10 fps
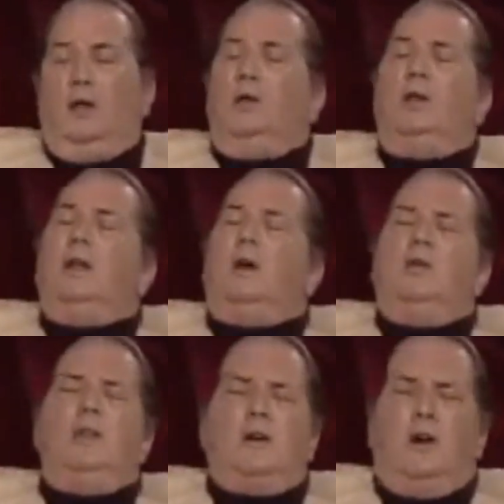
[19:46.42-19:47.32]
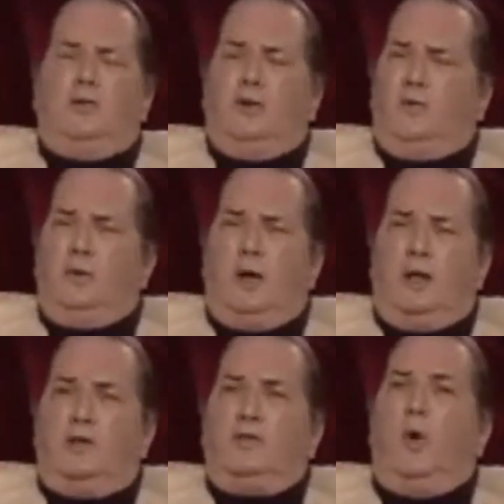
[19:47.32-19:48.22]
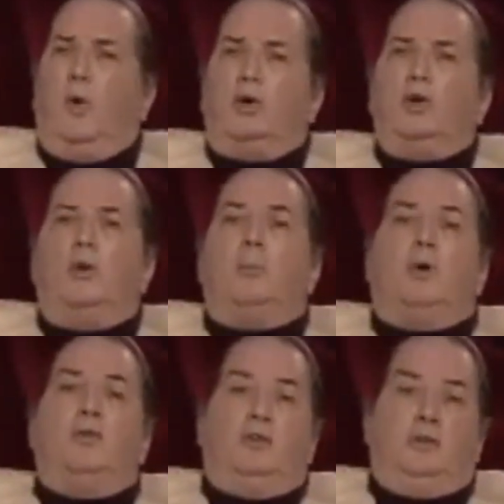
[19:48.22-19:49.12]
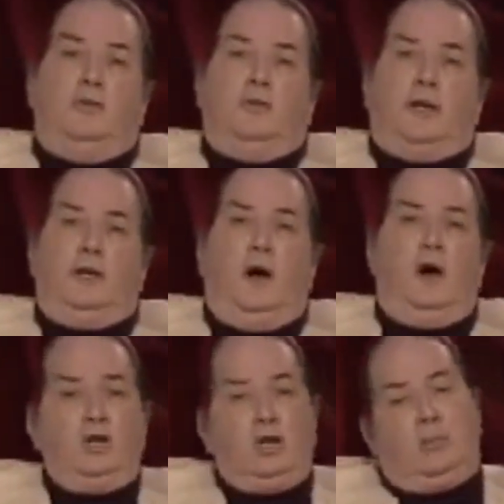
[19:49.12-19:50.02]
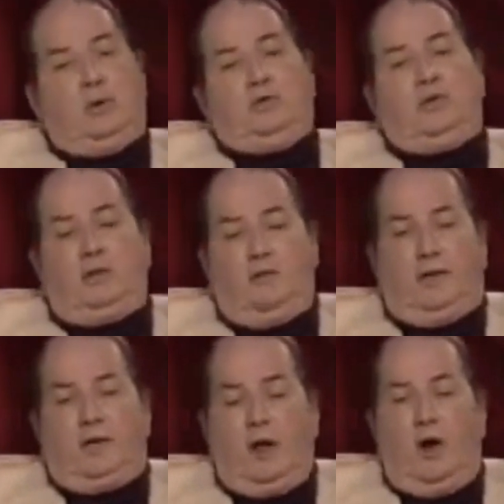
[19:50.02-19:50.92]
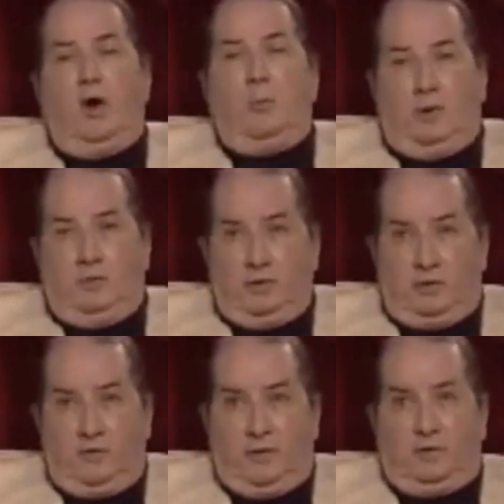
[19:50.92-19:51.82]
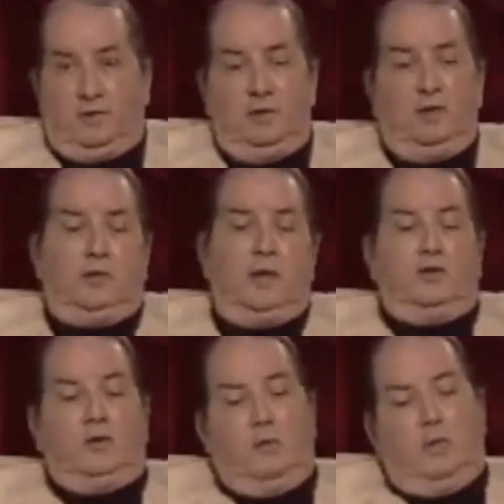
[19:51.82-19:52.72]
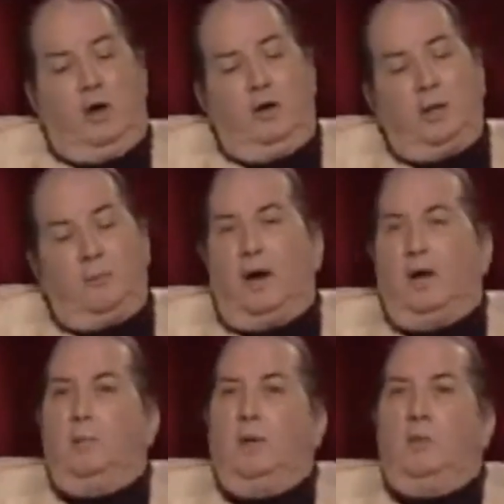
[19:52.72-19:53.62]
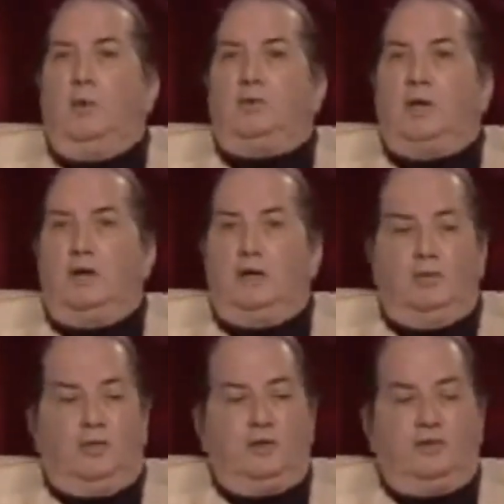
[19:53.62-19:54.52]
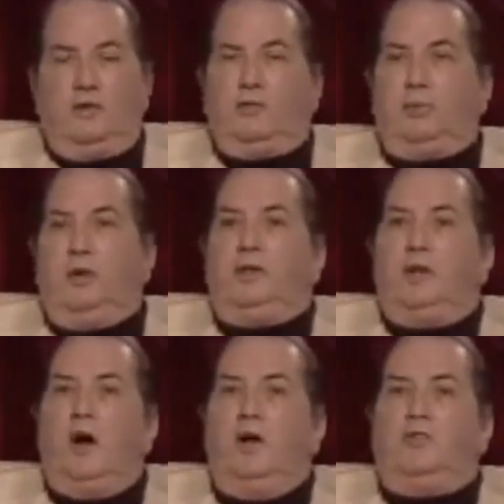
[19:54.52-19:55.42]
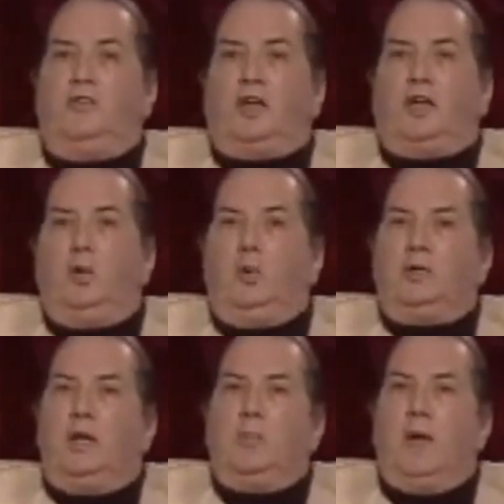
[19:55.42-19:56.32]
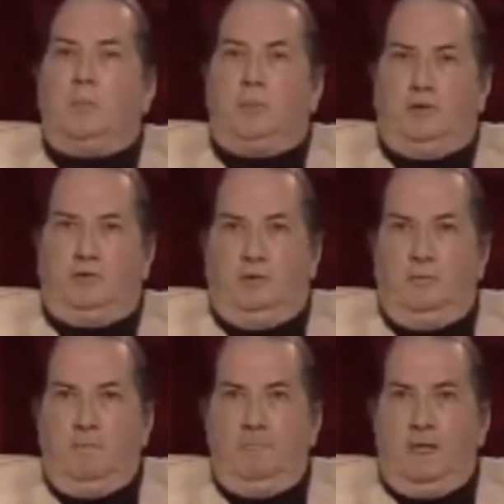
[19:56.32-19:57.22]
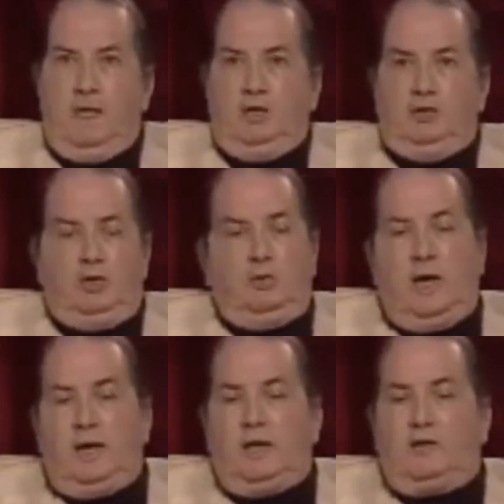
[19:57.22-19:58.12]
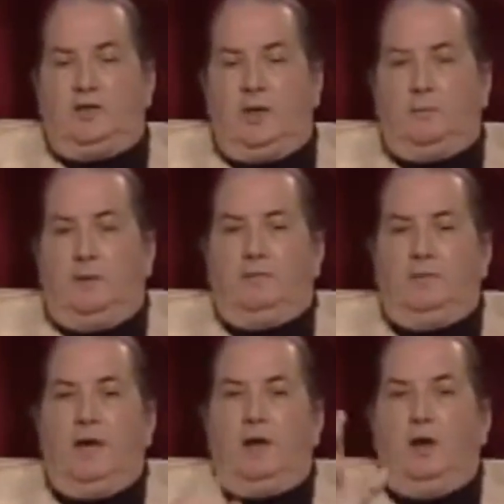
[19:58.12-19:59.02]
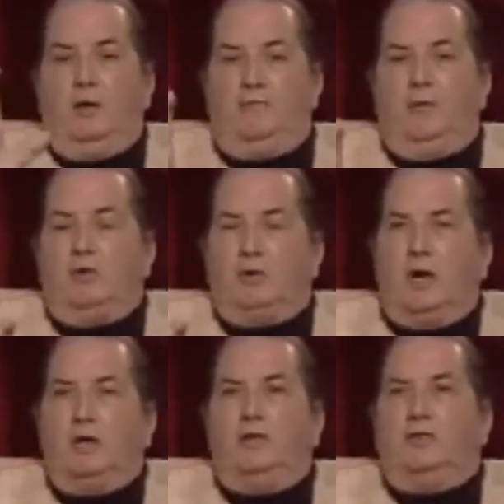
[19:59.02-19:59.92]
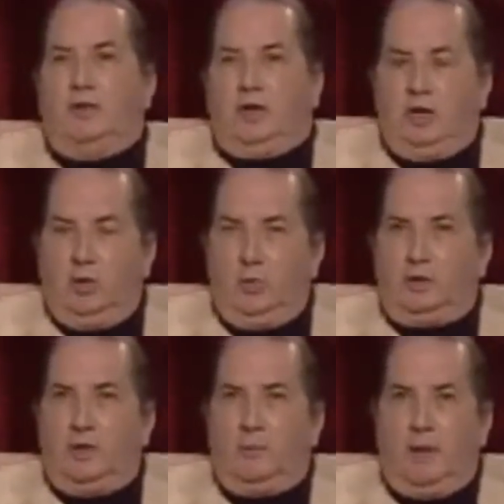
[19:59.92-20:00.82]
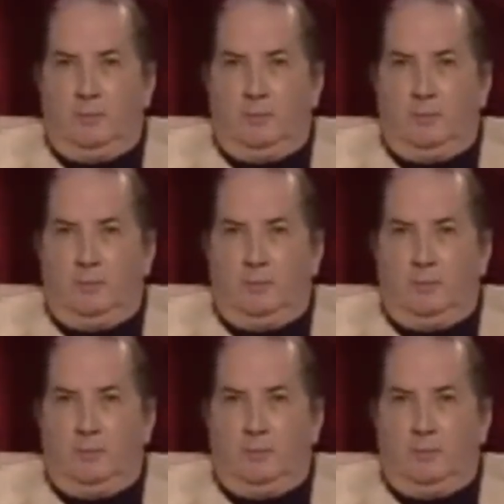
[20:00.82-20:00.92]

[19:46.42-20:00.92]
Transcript: it only, only costs you a few dollars, order your birth certificate. On your birth certificate, all birth certificates in this country, on the bottom, it will tell you, this is printed on security papers. Do not accept if not on full color security